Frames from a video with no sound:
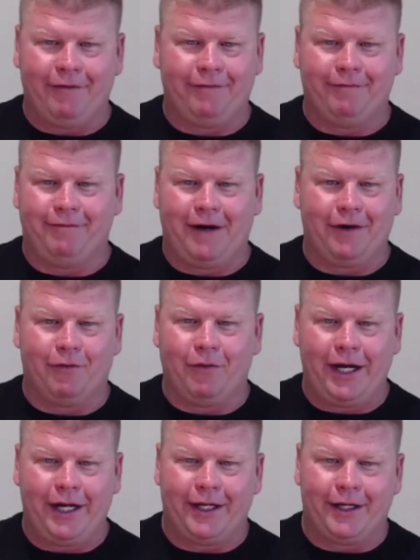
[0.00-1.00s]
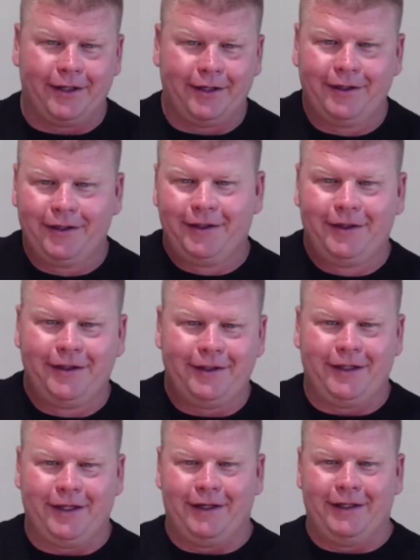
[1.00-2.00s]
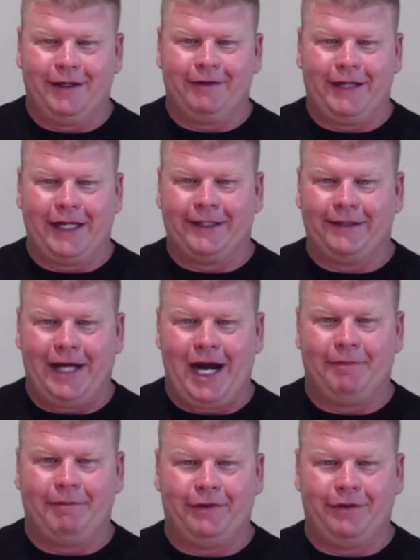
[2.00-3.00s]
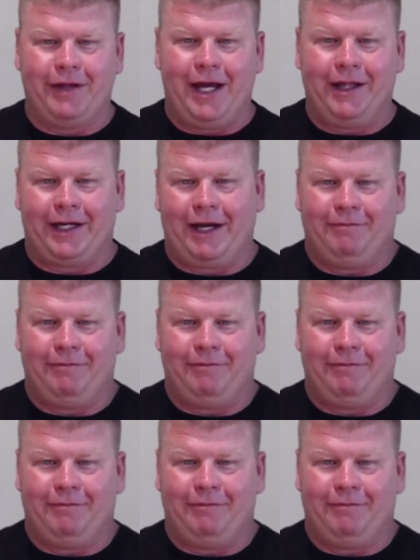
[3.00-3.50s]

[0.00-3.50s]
and find a way to take the time to do that. Like I